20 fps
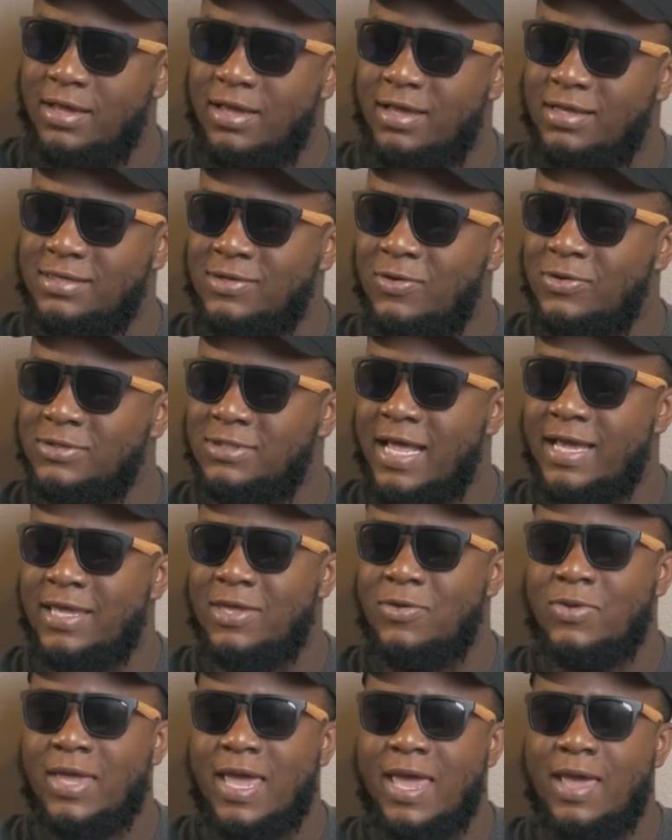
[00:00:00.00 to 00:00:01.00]
So it's like,
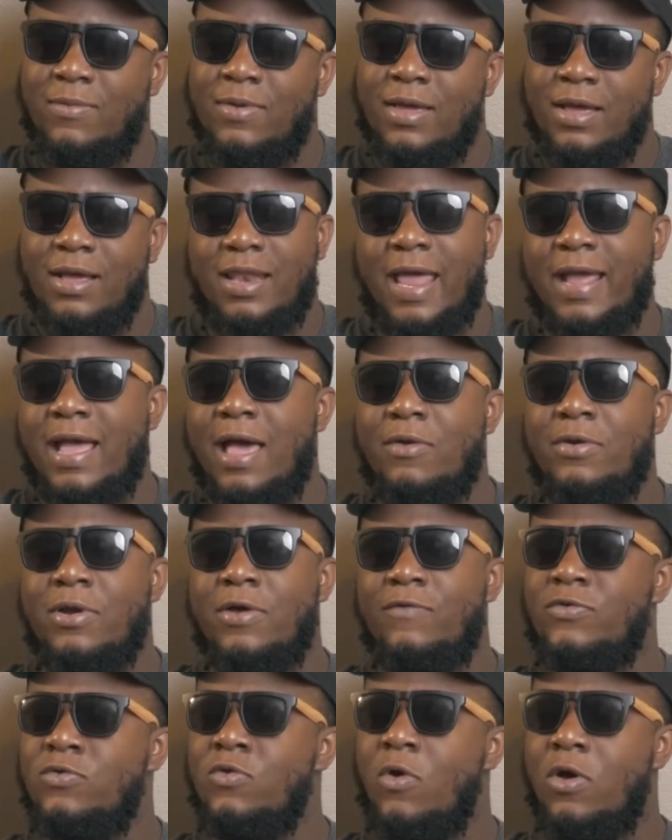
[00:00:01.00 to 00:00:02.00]
you can't, like, I don't
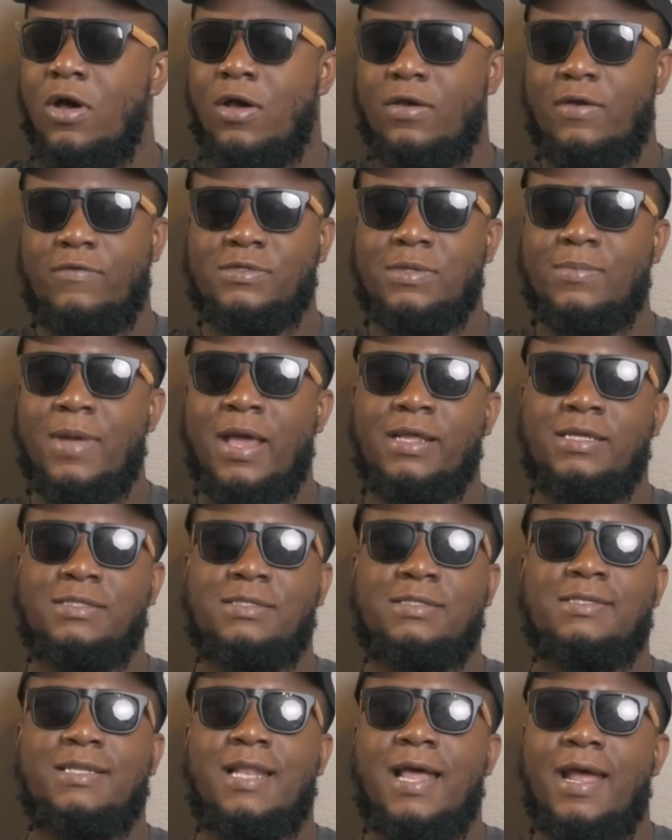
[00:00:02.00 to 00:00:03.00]
know, if somebody is
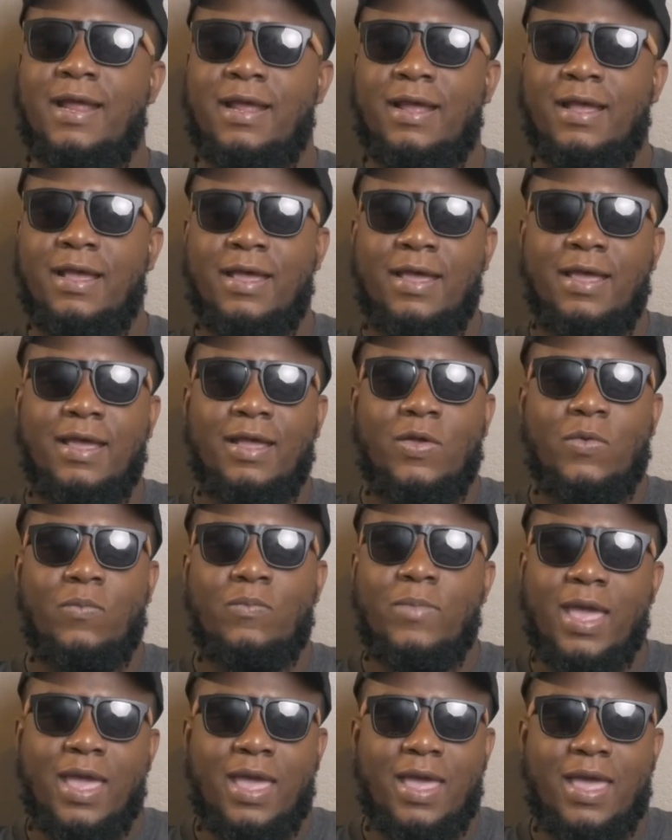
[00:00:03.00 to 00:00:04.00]
just like,
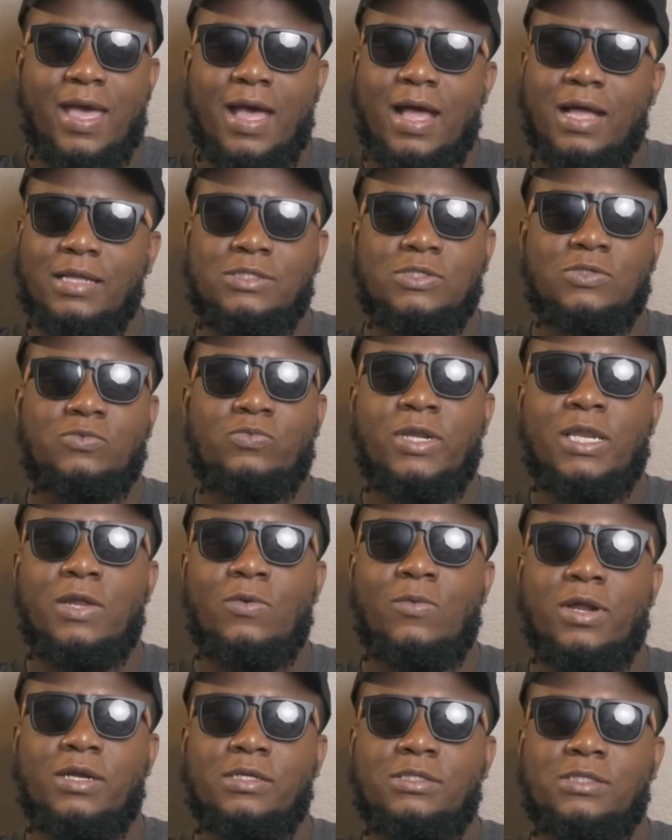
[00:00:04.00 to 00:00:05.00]
man, I just really
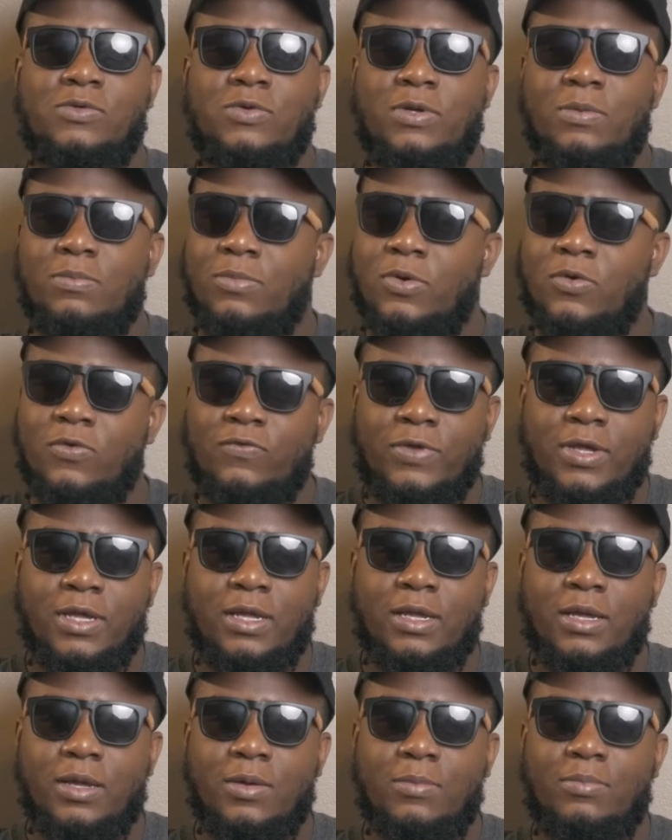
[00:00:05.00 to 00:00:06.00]
want to shoot a
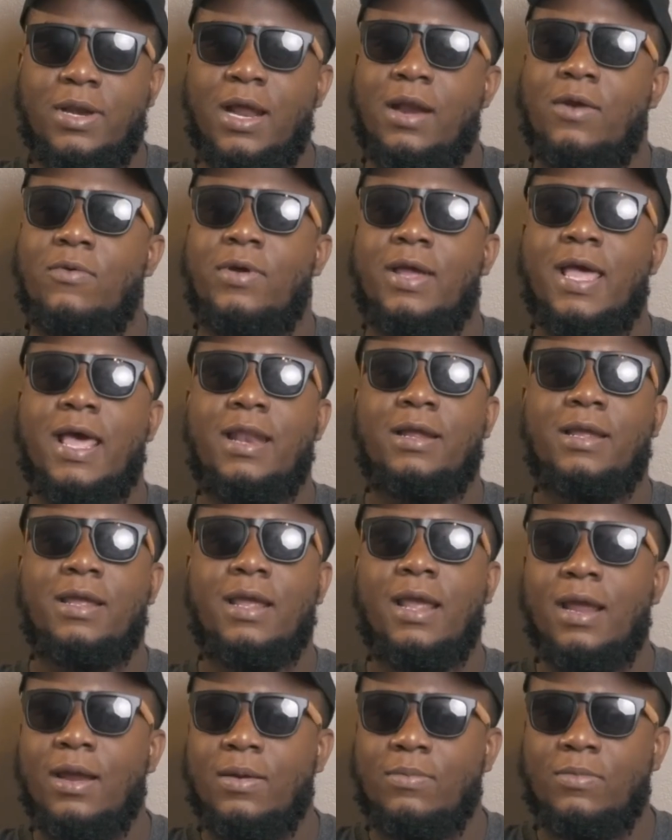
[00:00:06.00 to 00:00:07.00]
movie, but I don't got a
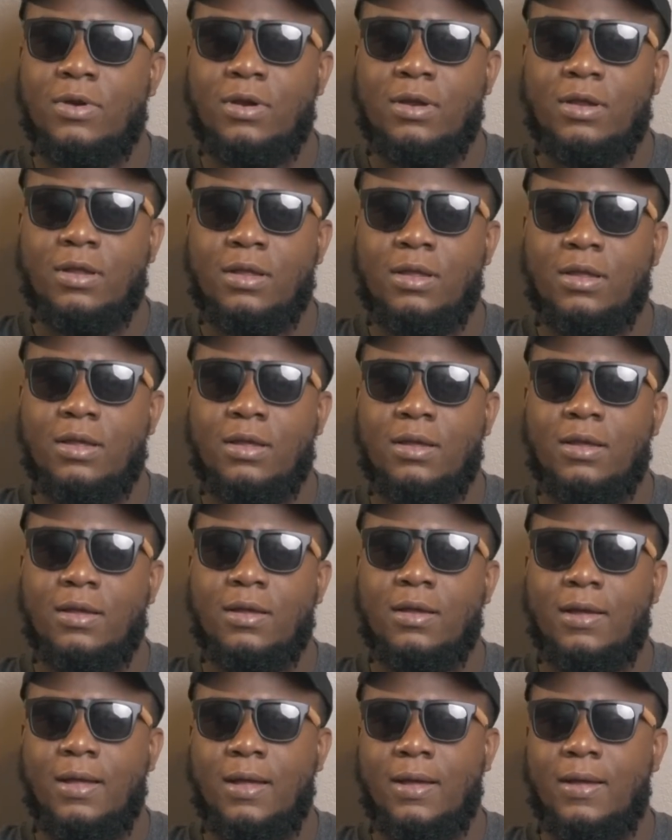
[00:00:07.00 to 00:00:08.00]
camera.
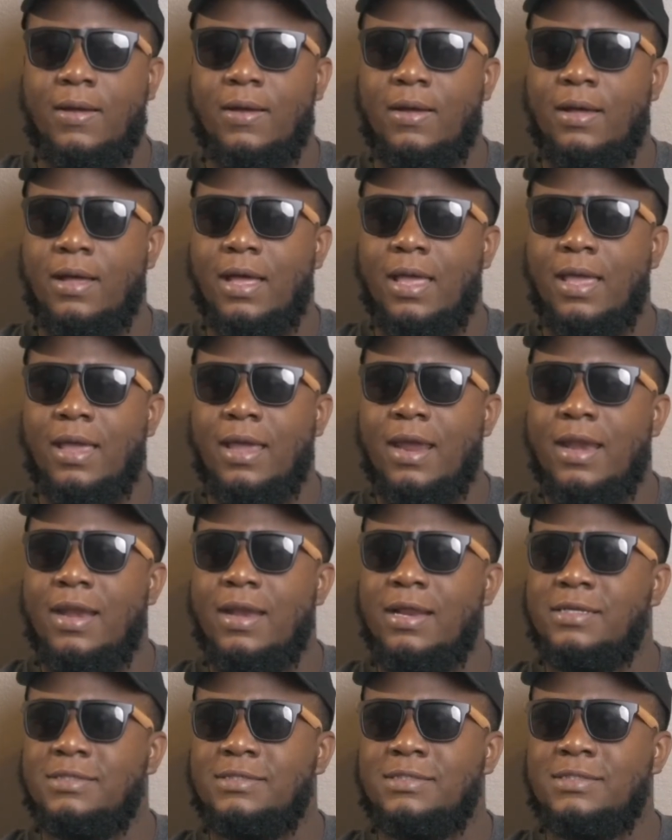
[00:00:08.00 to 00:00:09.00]
And
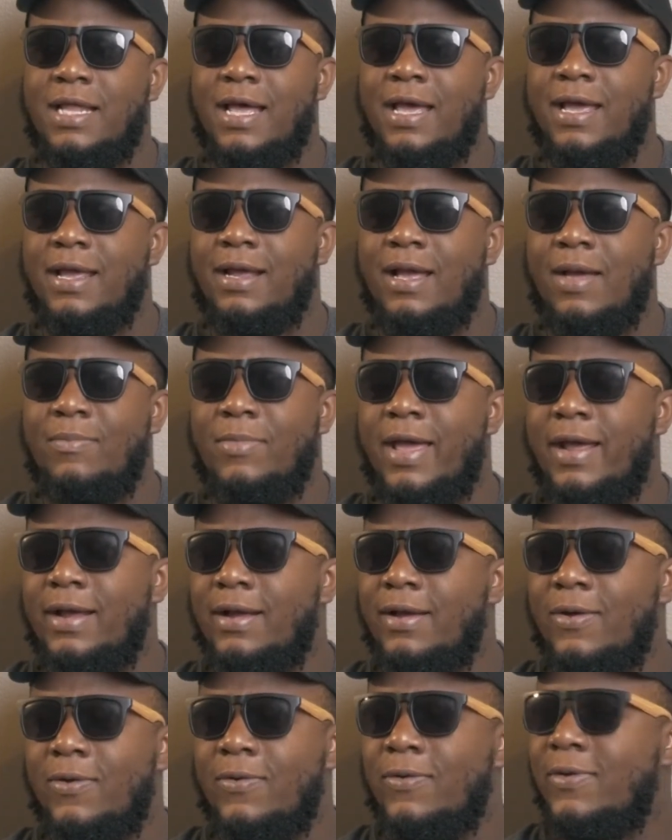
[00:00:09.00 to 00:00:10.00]
then it's like, I'm
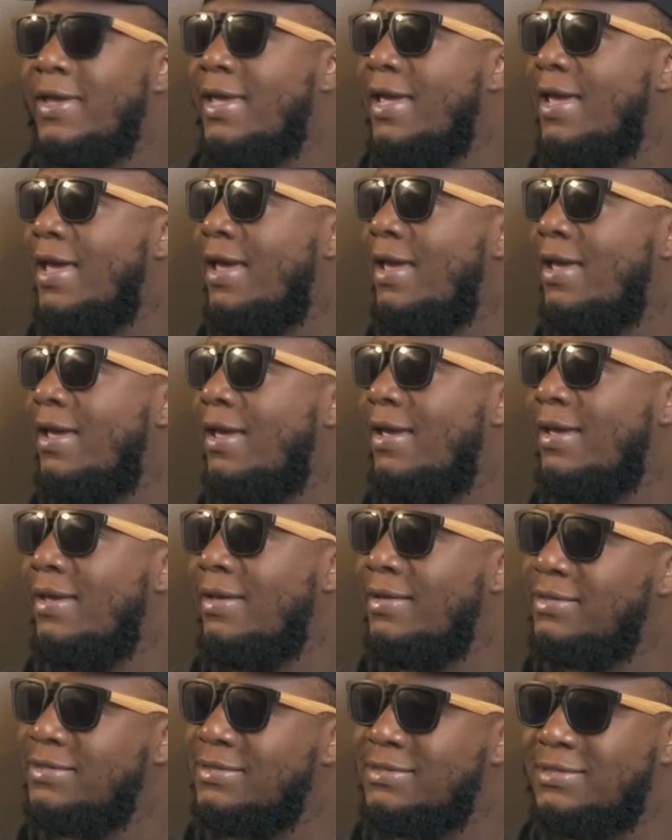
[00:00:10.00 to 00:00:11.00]
like,
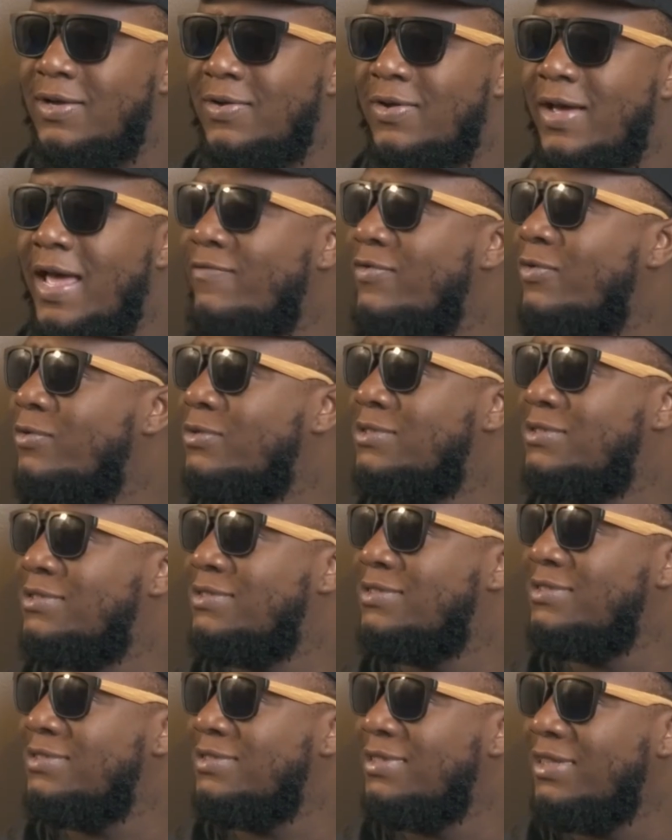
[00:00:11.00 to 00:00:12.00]
okay. So have you
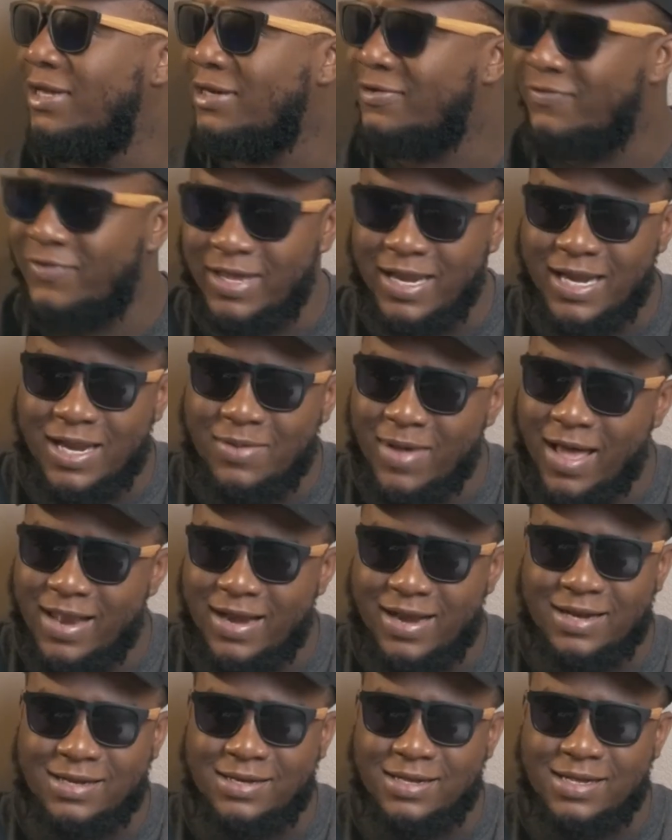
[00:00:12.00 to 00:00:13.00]
looked for anybody
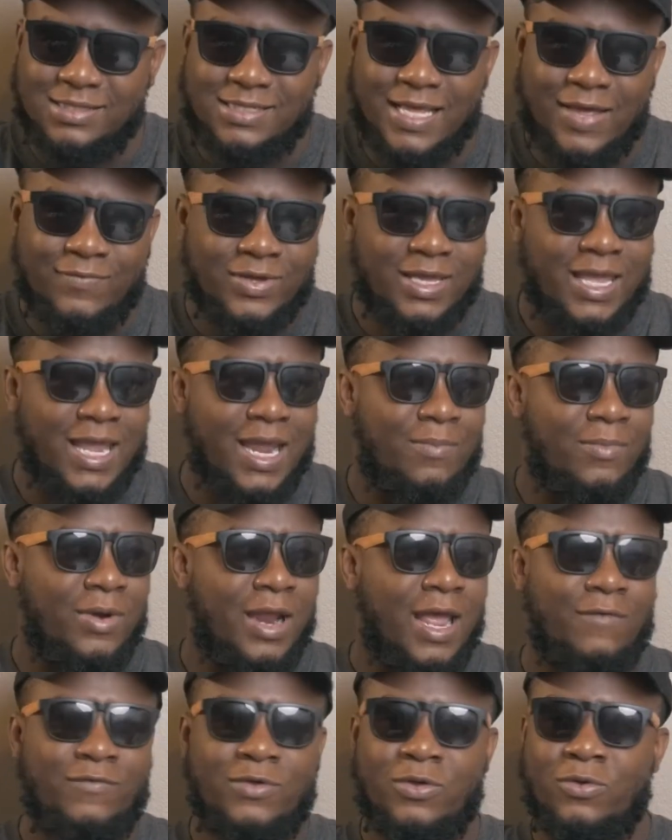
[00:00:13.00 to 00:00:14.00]
that does have a camera?
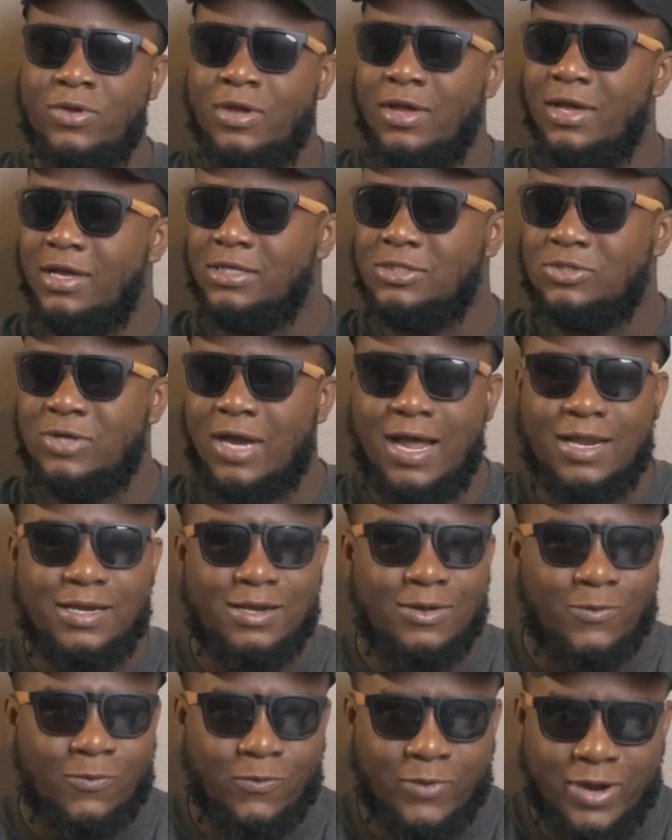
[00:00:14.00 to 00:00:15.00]
Have you tried
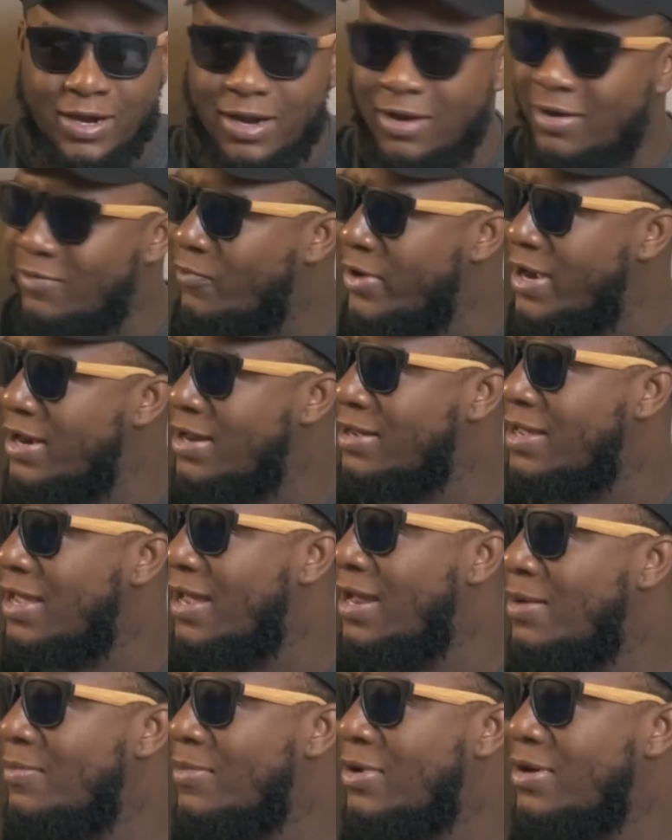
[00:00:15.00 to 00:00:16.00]
to rent a camera? Are you willing
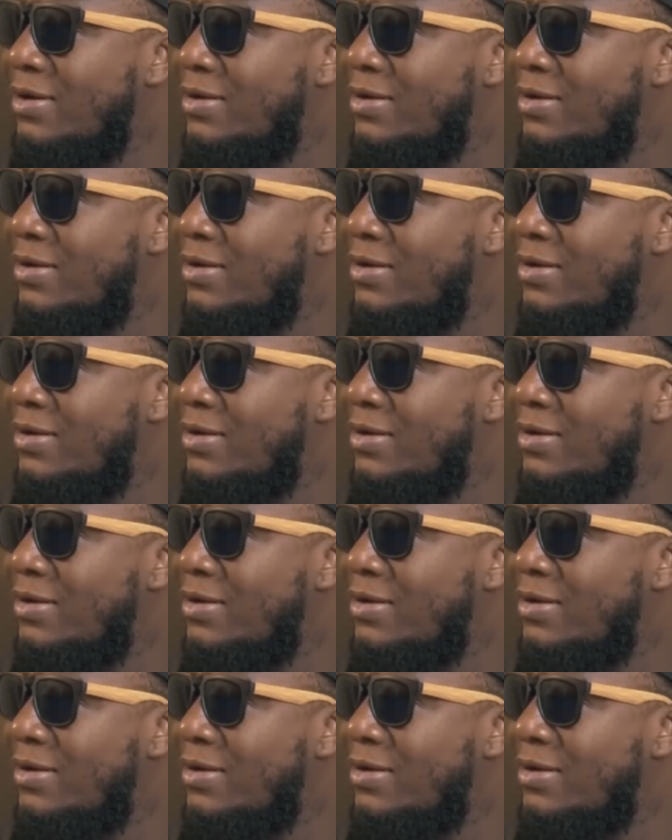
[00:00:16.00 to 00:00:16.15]
to work